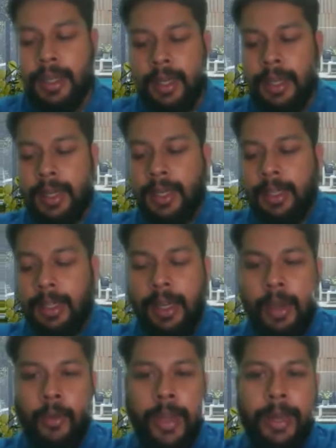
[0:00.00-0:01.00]

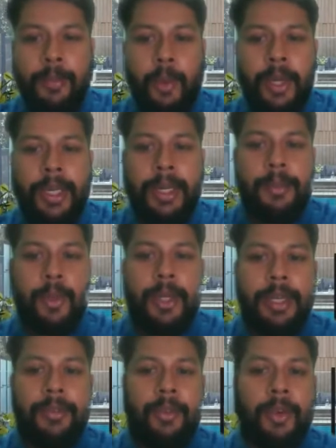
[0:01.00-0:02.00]
a very important
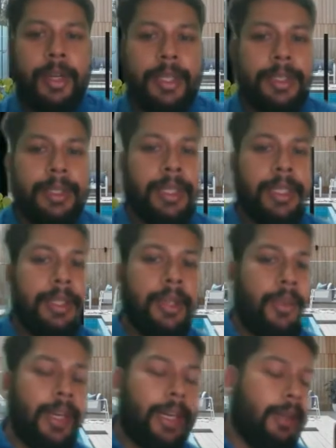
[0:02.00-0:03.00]
component for us, the
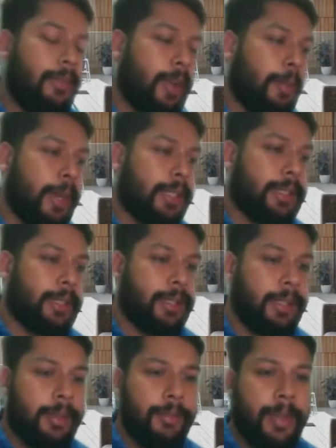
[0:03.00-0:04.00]
1 NF capacitor,
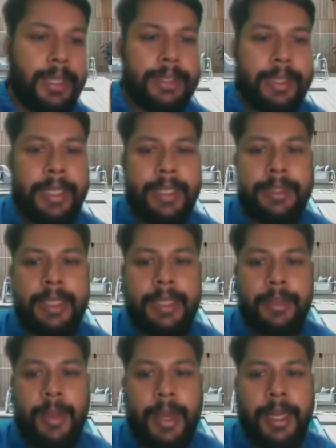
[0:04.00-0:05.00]
because it is
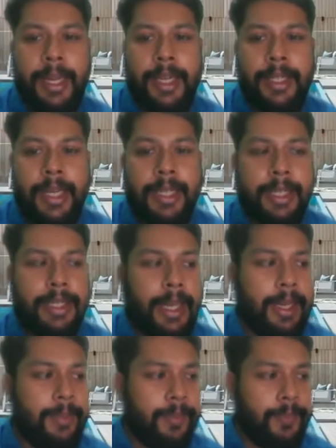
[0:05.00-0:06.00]
determining our charging
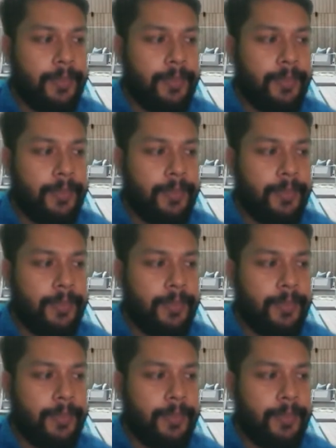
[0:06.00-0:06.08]
time.